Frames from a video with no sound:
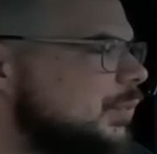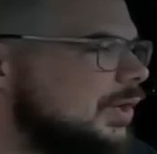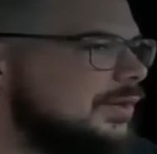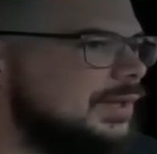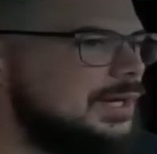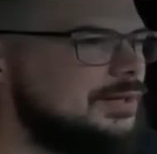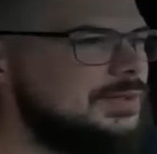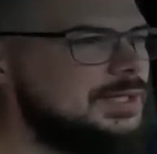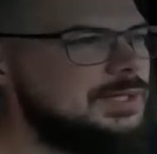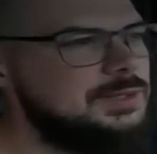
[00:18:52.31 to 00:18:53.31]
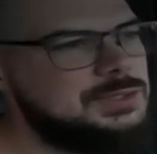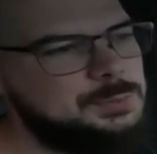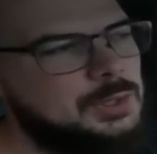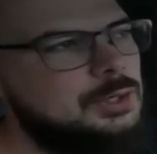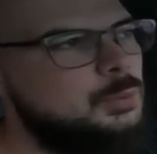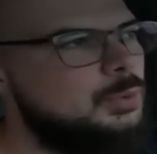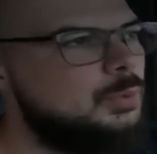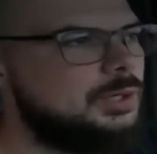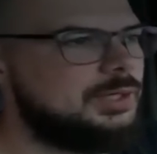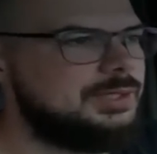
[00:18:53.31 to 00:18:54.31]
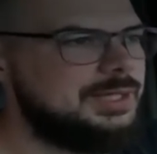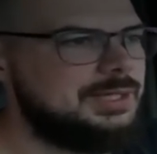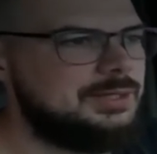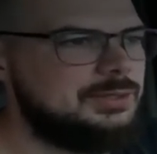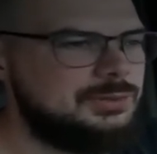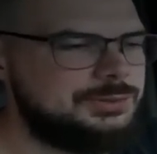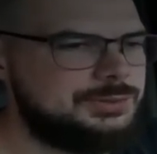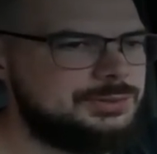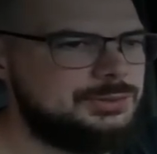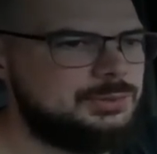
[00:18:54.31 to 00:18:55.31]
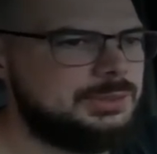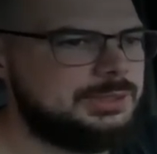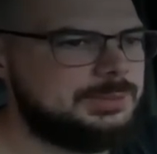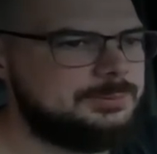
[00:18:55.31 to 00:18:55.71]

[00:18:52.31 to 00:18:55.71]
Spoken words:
park there, and then tomorrow we'll work on getting closer to